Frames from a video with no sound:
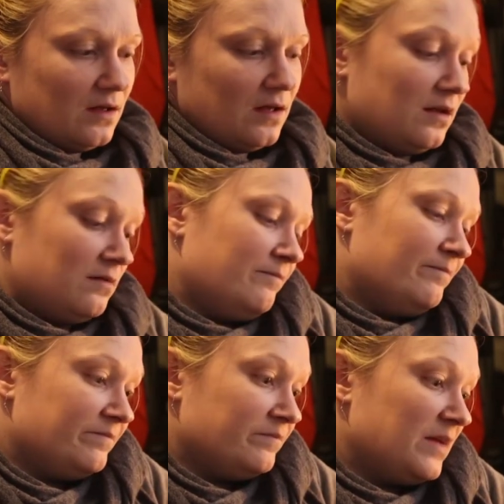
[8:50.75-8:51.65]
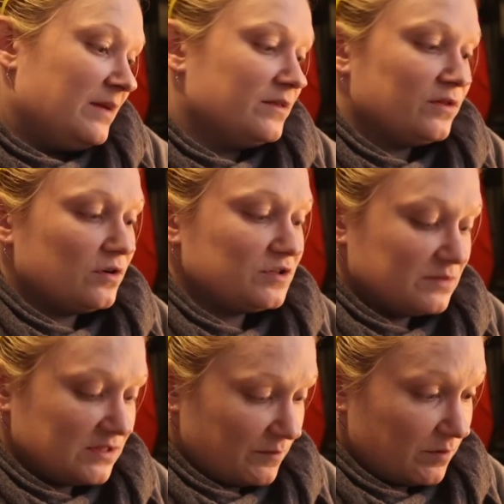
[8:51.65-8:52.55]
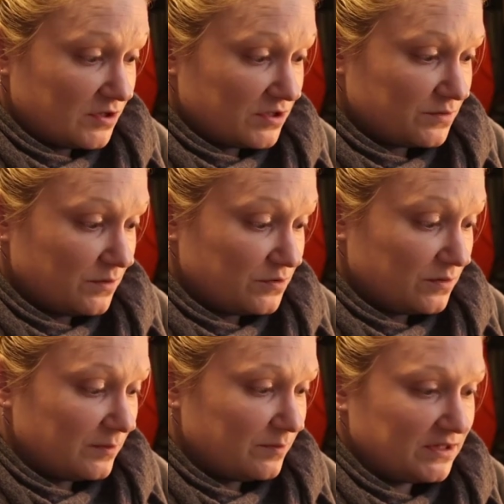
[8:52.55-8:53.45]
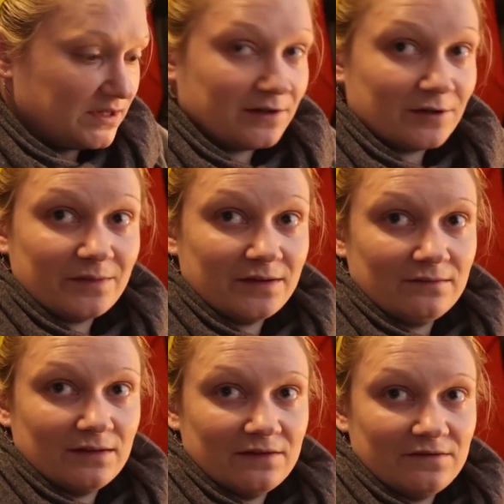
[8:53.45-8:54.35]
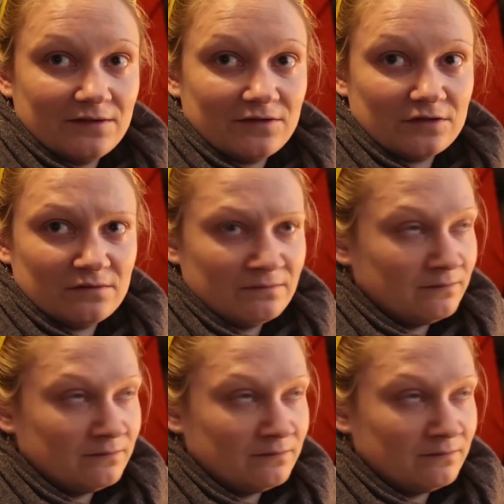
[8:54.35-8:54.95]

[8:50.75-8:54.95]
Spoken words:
and maybe there are specific projects where it's really particular, but I've never